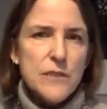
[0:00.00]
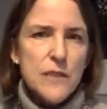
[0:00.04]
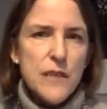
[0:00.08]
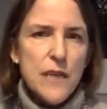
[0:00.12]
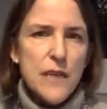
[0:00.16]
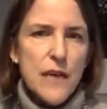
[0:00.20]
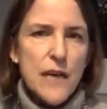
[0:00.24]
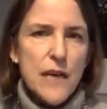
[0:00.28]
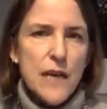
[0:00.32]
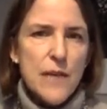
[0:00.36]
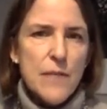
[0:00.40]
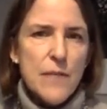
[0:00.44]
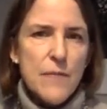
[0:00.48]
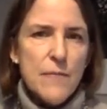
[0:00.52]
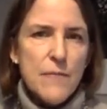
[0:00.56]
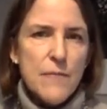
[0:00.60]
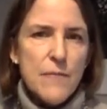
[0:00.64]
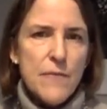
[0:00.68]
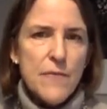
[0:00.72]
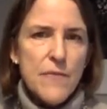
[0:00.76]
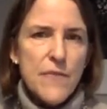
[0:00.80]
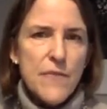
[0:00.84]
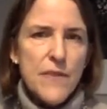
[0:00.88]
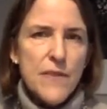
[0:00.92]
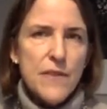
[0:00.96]

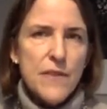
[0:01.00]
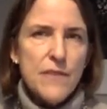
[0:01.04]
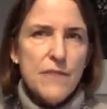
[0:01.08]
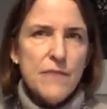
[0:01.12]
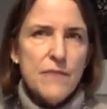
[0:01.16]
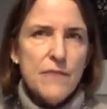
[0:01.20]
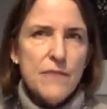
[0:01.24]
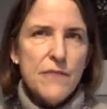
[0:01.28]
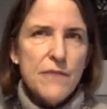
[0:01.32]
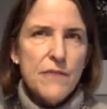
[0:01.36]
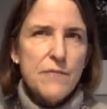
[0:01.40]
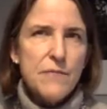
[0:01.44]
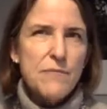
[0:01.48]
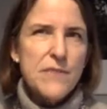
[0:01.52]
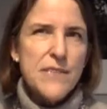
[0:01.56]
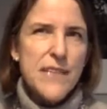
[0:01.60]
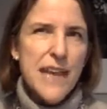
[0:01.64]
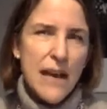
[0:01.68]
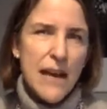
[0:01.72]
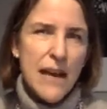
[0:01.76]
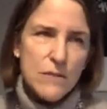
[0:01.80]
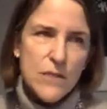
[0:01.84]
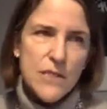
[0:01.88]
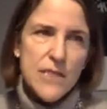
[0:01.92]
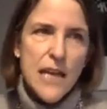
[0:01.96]
The
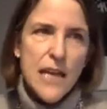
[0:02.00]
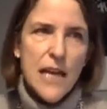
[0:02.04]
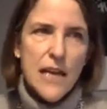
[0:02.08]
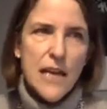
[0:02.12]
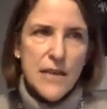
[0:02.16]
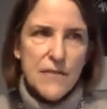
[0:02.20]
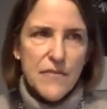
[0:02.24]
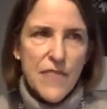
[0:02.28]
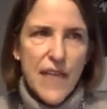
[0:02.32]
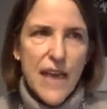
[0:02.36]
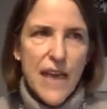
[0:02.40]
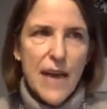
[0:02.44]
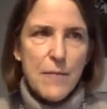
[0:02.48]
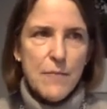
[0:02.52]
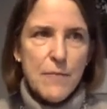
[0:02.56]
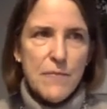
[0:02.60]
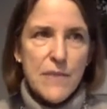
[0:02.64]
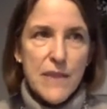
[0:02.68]
downside of that,